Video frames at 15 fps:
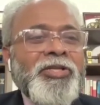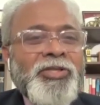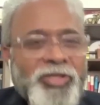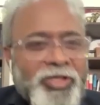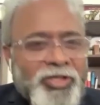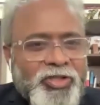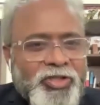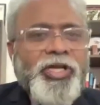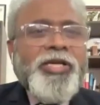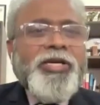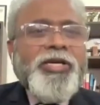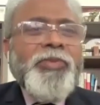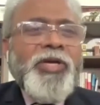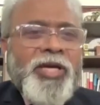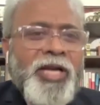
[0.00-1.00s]
so i said johnny
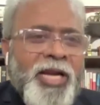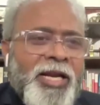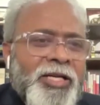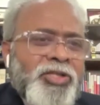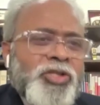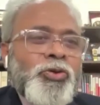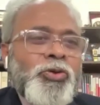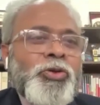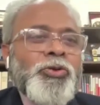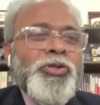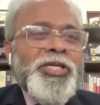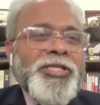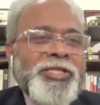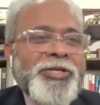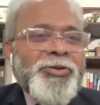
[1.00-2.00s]
come here and i'll show you
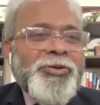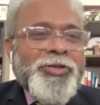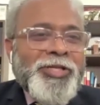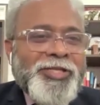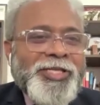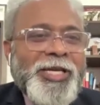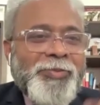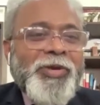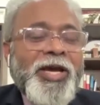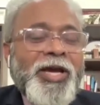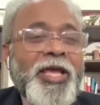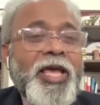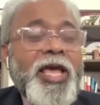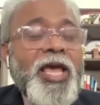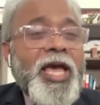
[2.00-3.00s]
this you know the same guy